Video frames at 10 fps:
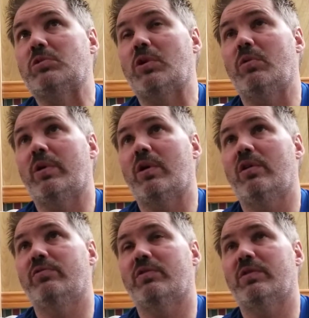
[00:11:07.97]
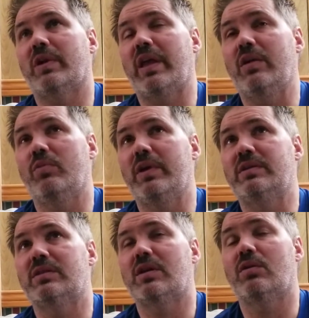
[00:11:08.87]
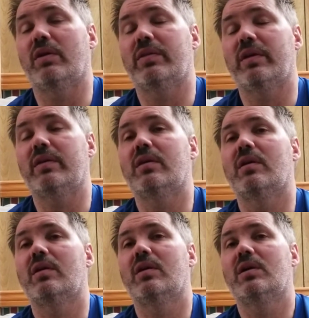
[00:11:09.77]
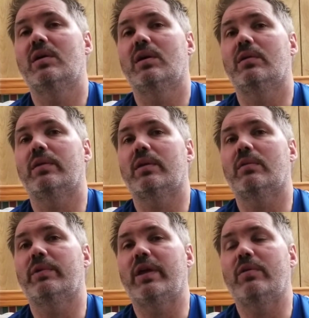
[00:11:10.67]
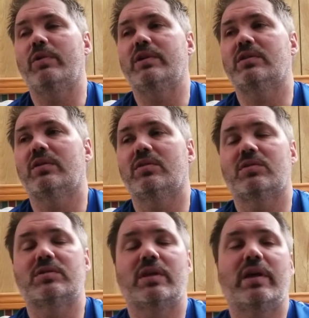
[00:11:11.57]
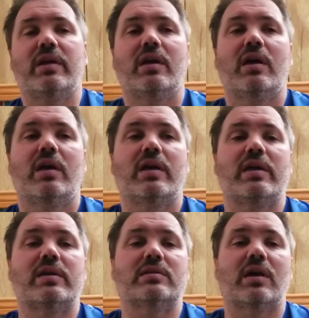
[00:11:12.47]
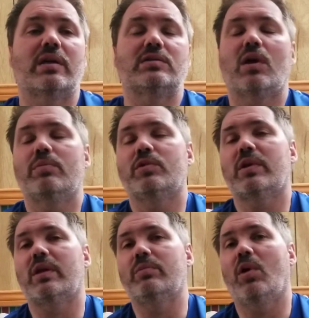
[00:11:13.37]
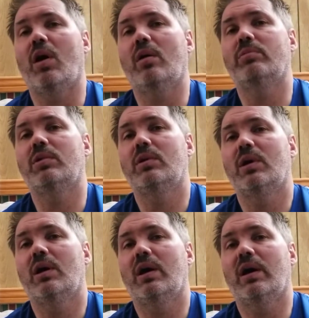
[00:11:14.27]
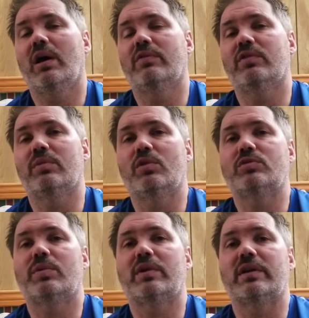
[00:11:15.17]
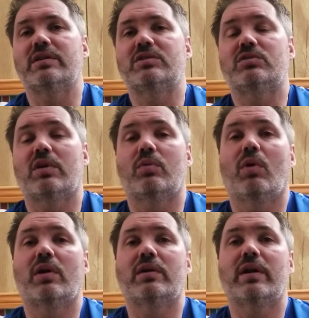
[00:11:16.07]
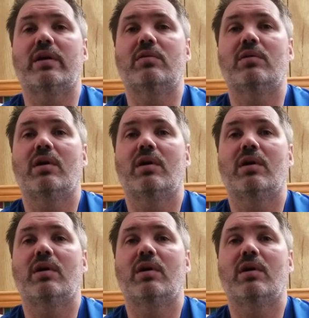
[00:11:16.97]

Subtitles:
going on for 8 weeks ago, I think it'll be 8 weeks on Thursday, is I stopped drinking pop. For the most part, I just drink water now.